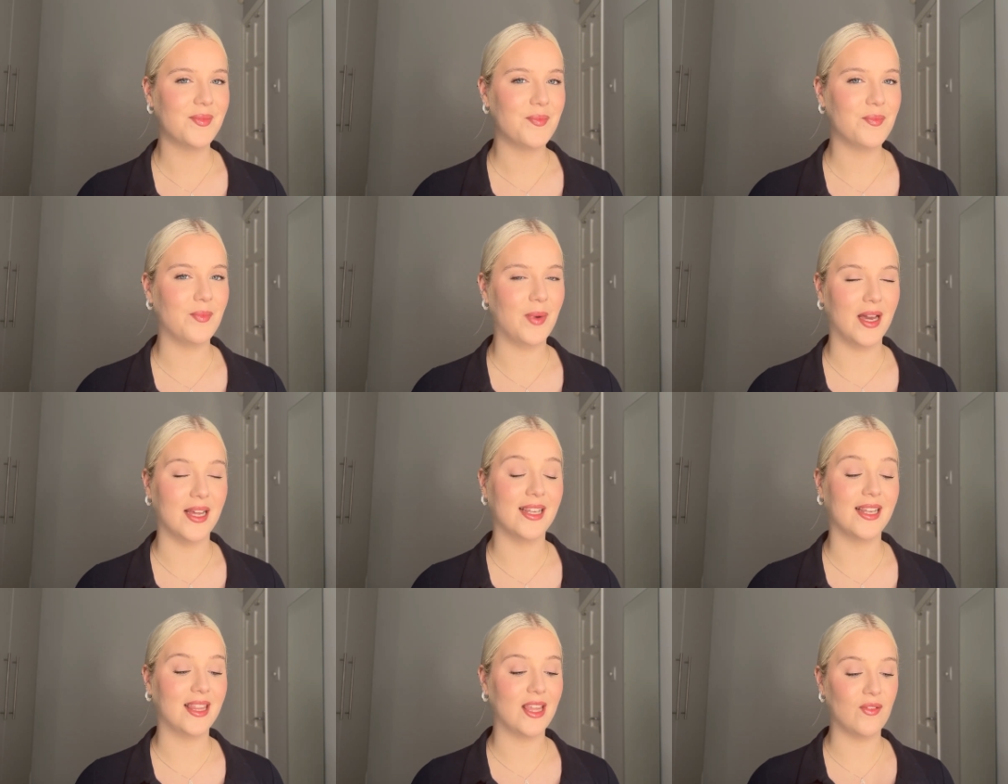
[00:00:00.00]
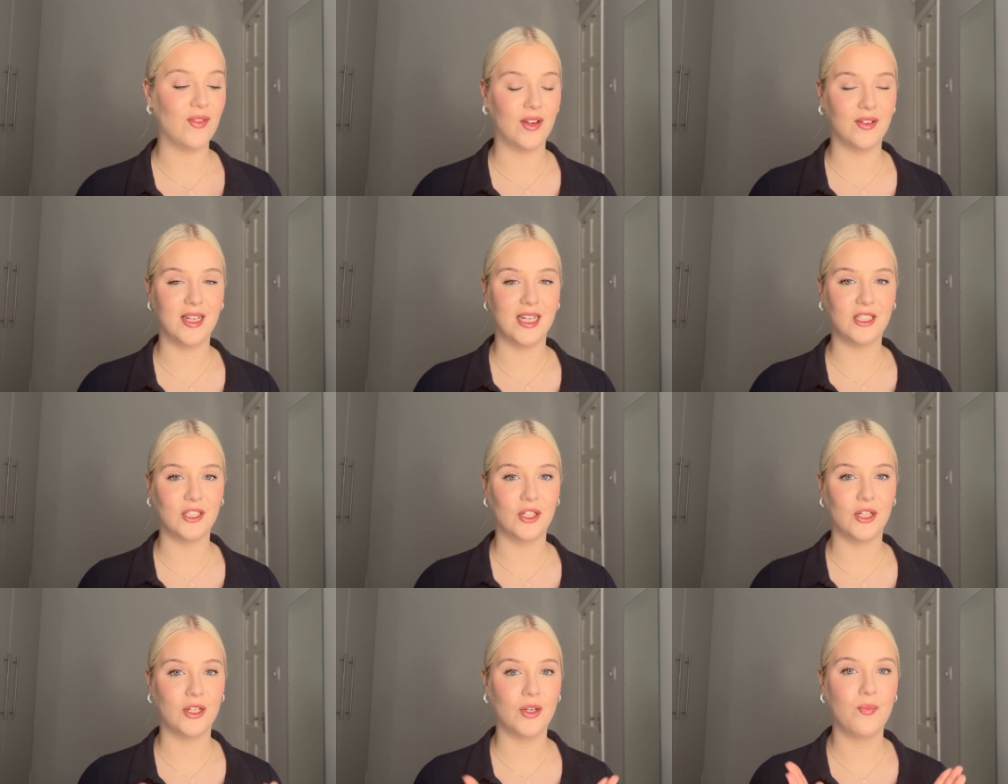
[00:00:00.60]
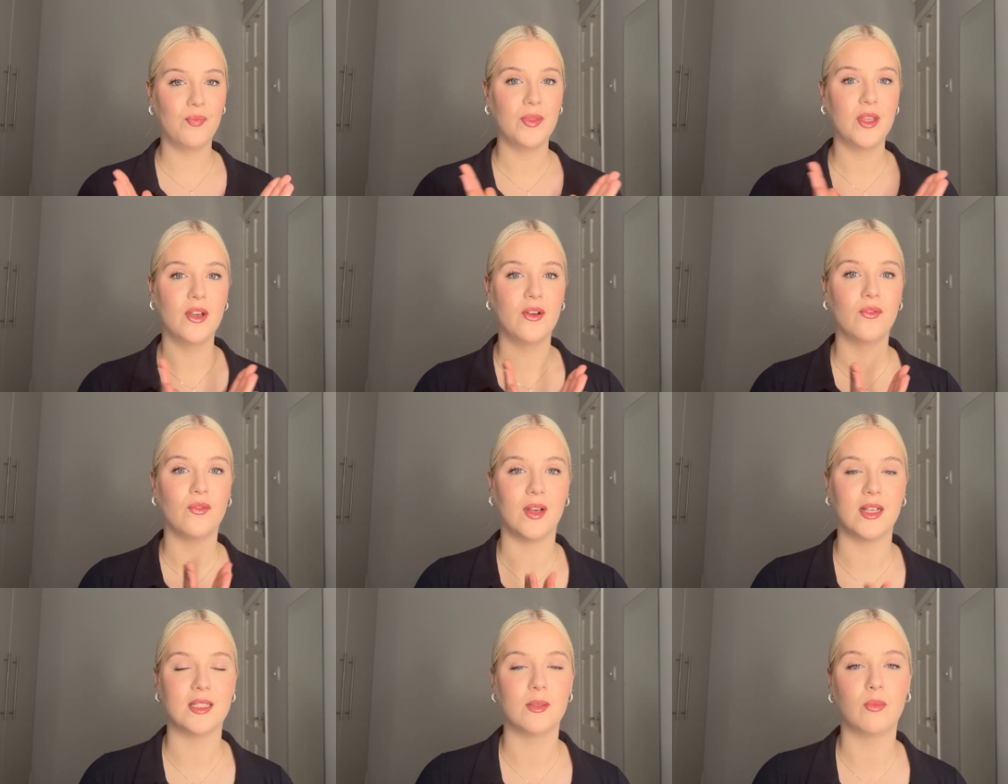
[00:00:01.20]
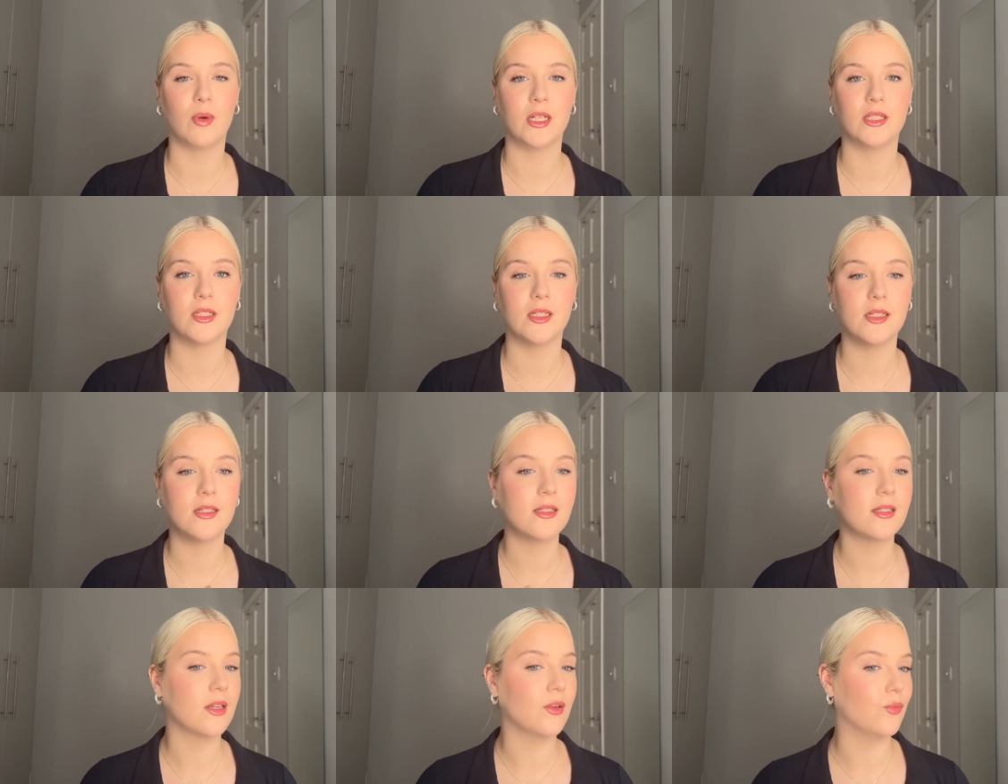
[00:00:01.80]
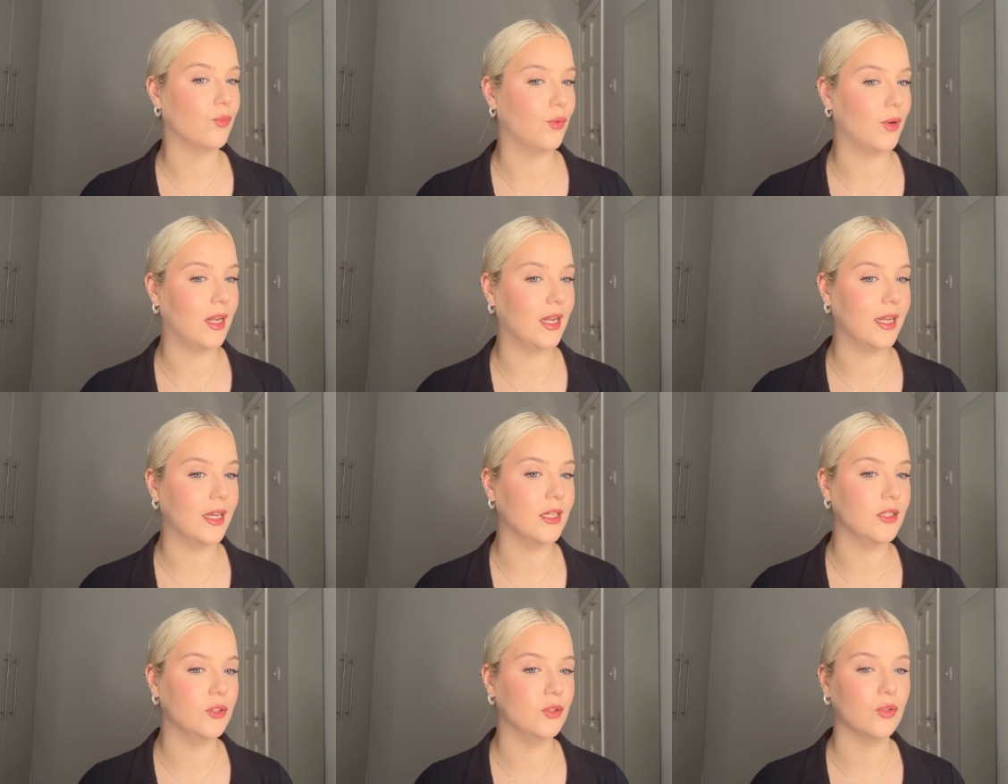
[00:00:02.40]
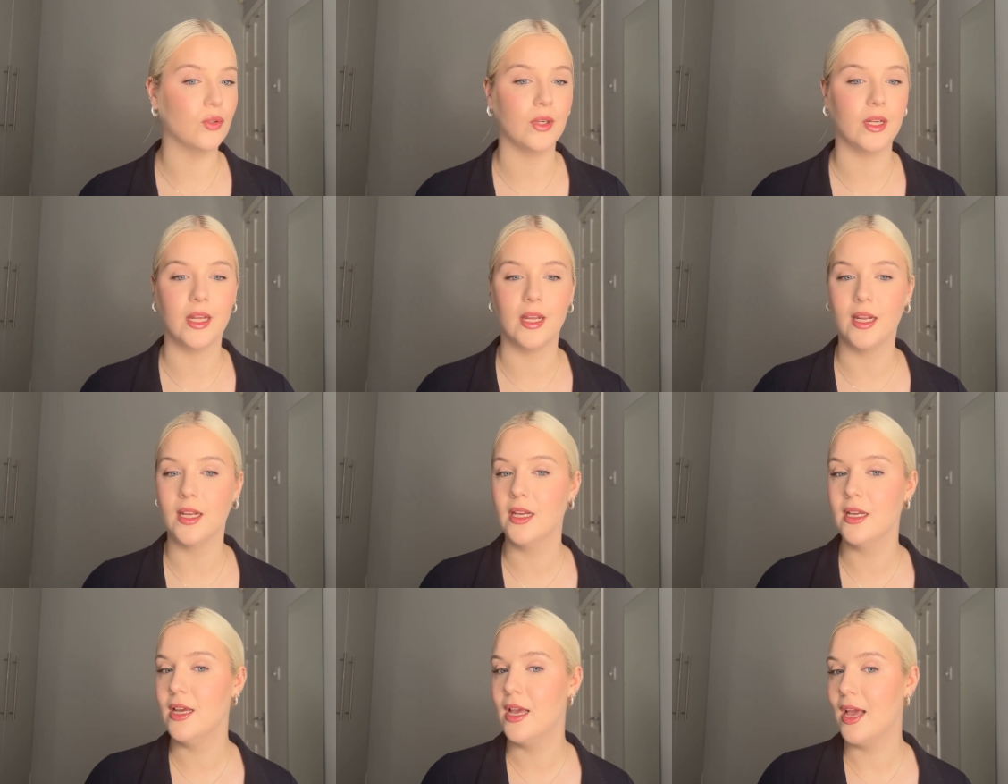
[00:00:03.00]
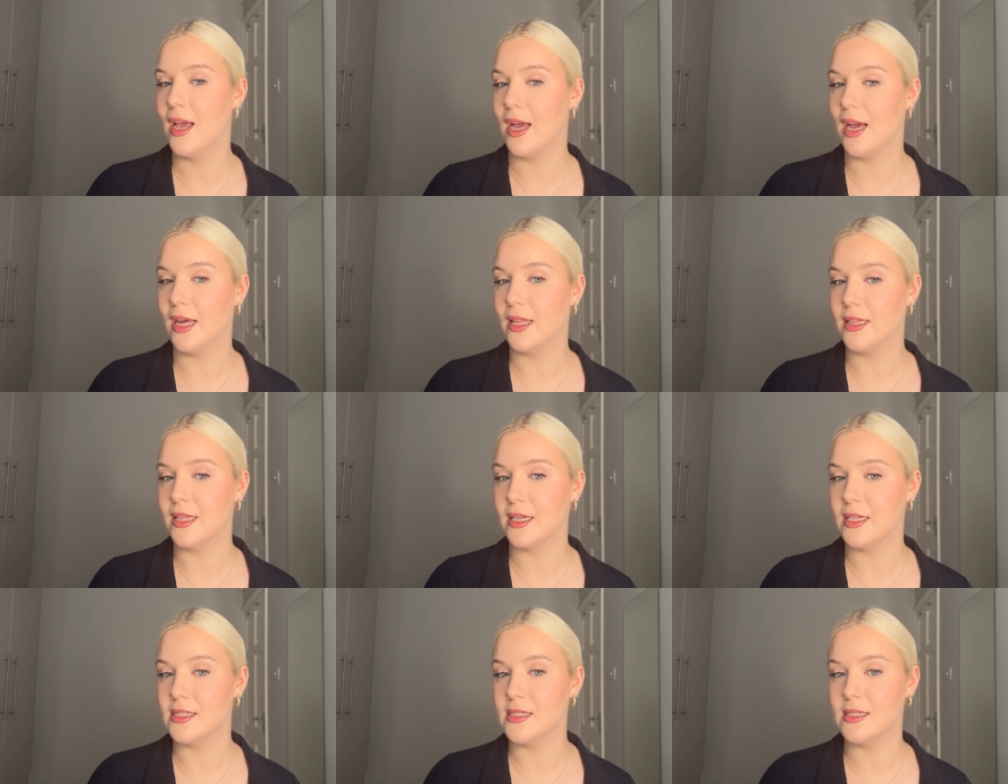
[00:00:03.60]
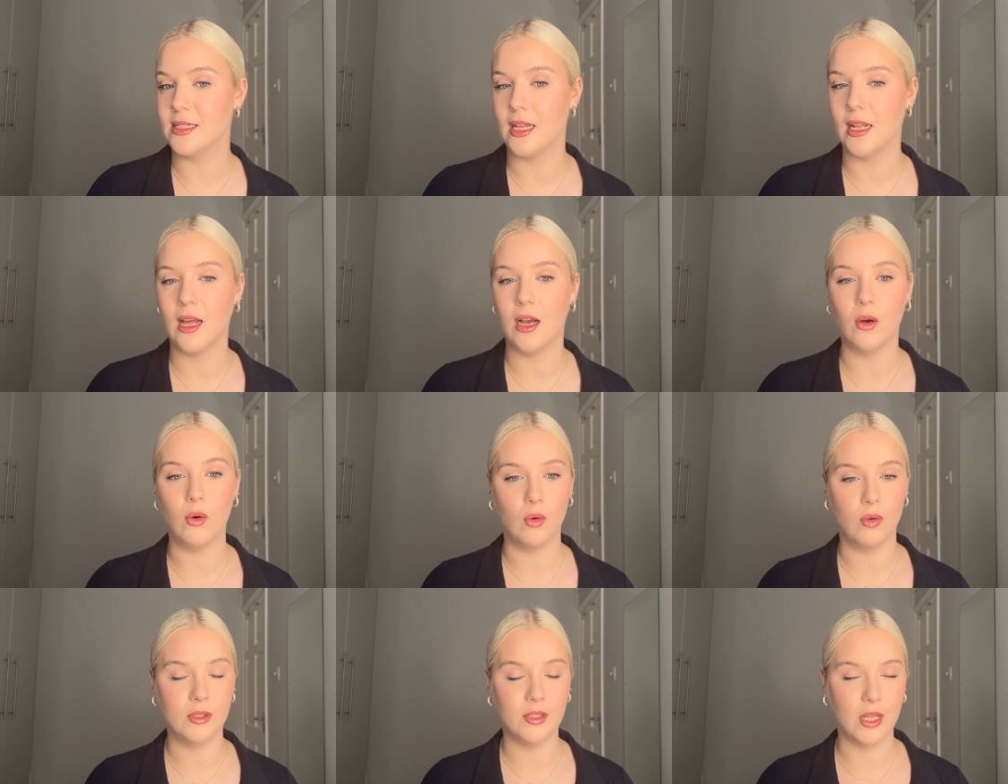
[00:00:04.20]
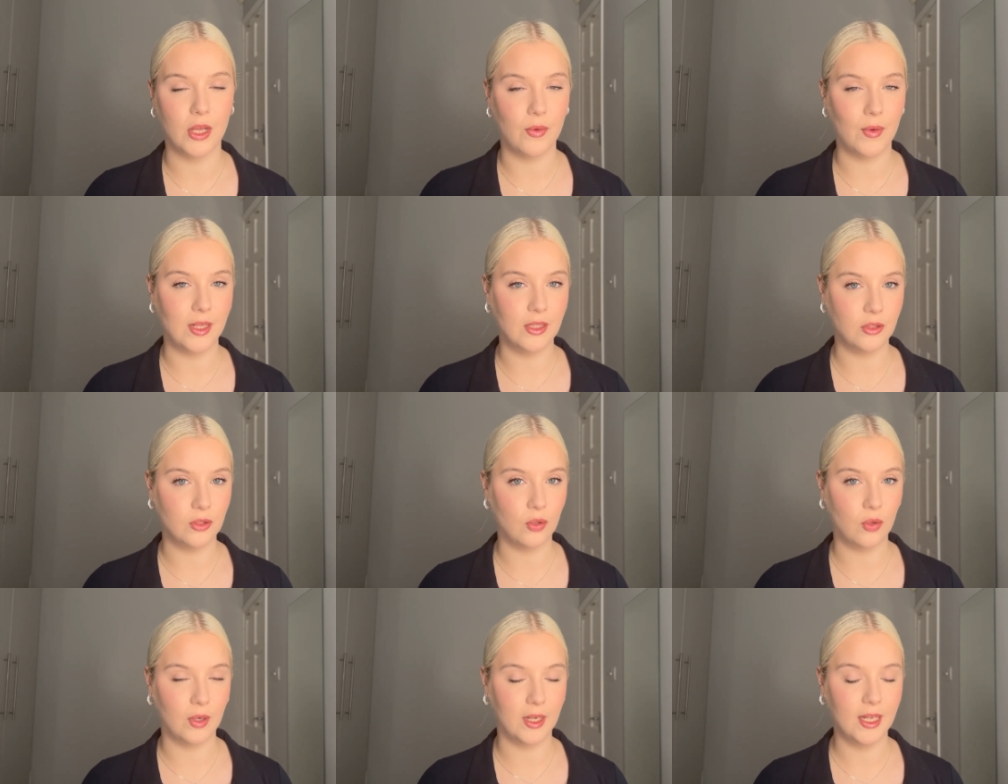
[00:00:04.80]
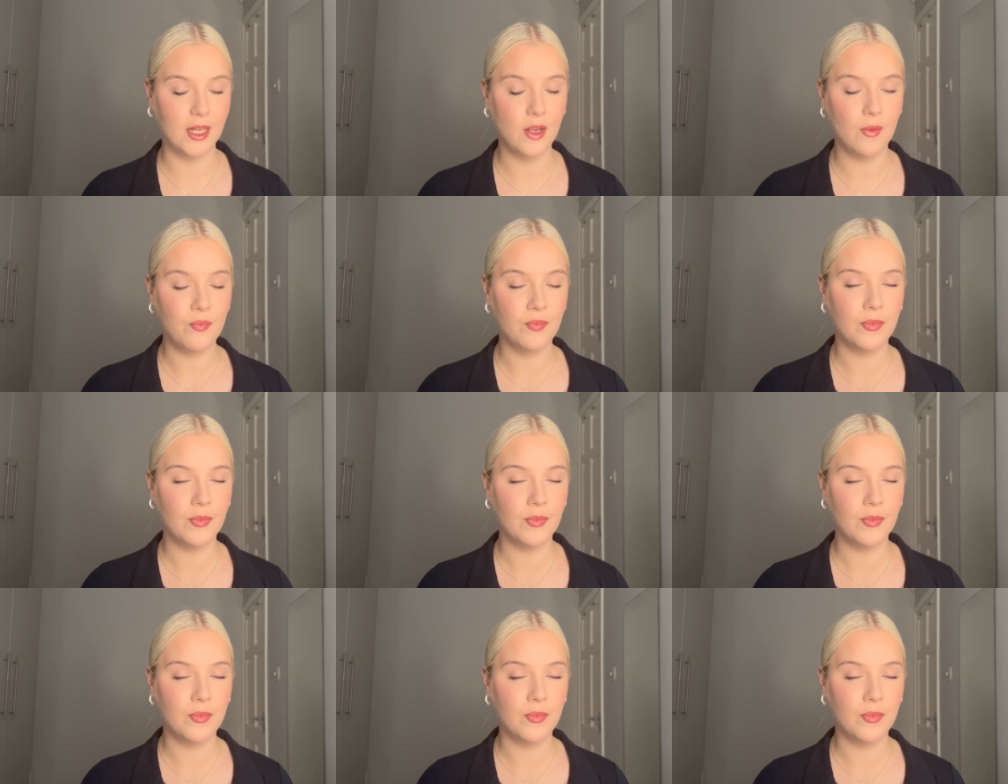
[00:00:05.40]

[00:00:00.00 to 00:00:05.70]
but the foundation, first impressions, really enjoying, and the concealer also enjoy.